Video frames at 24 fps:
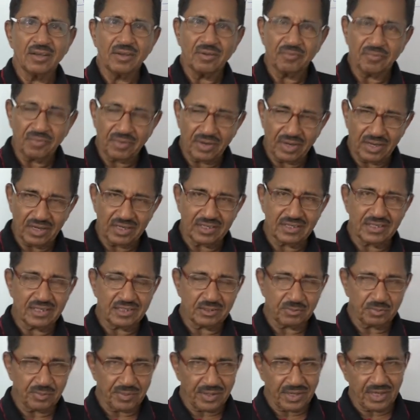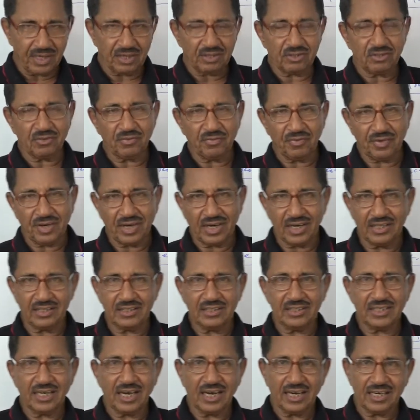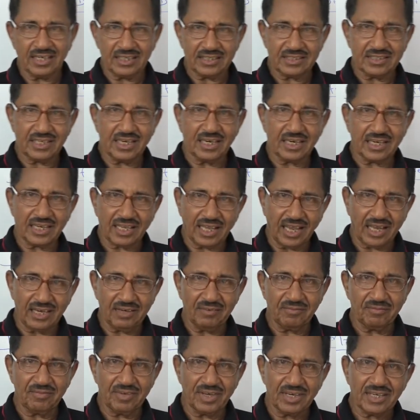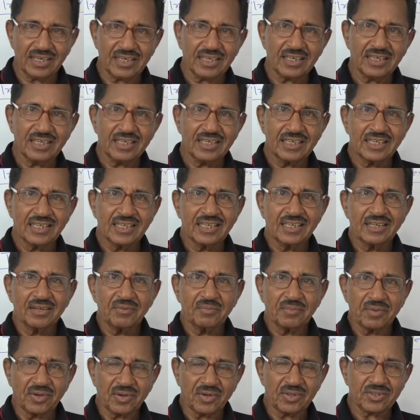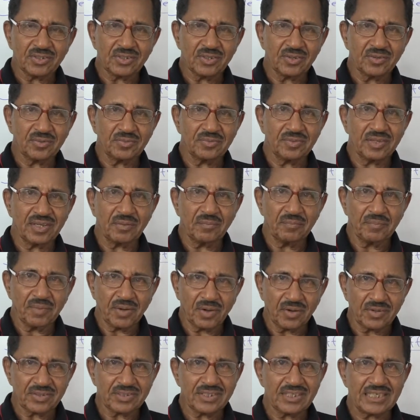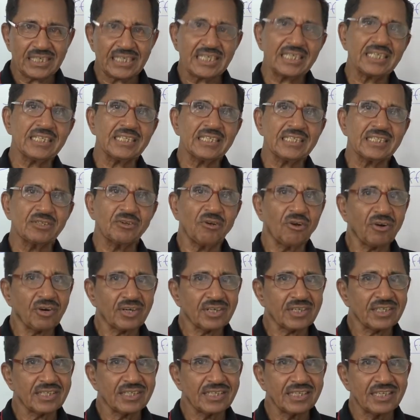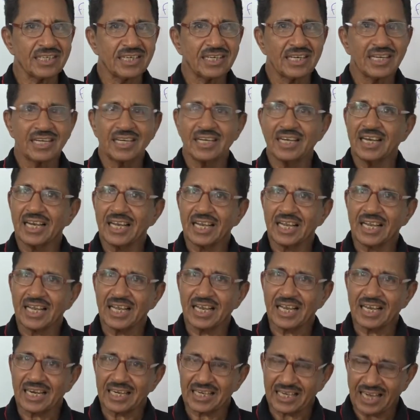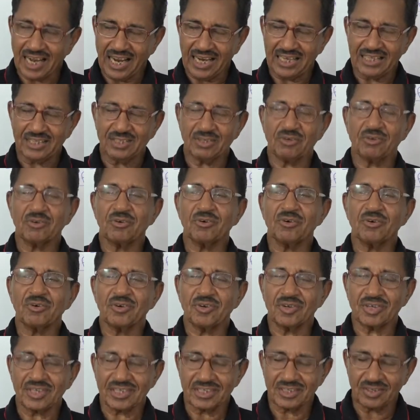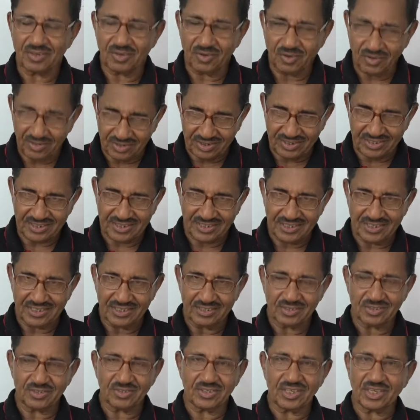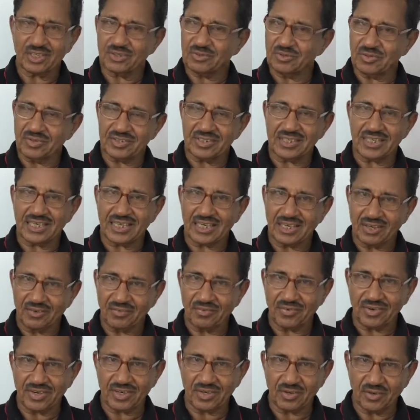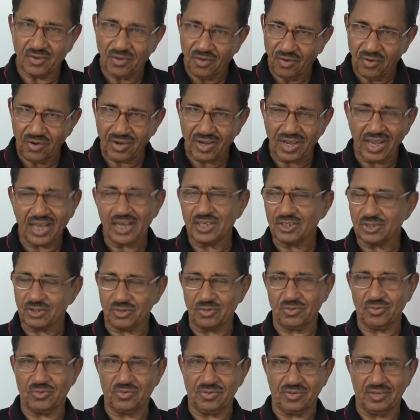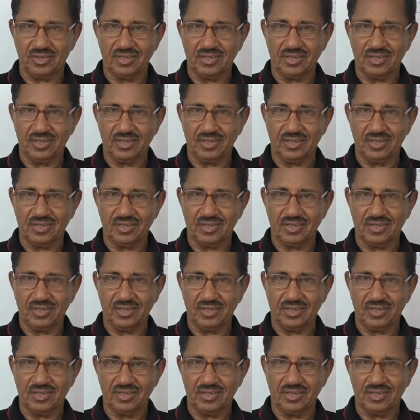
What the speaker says: the speakers of English understand cat when? Because it is not rat or not, so that's why you say different dog and so on.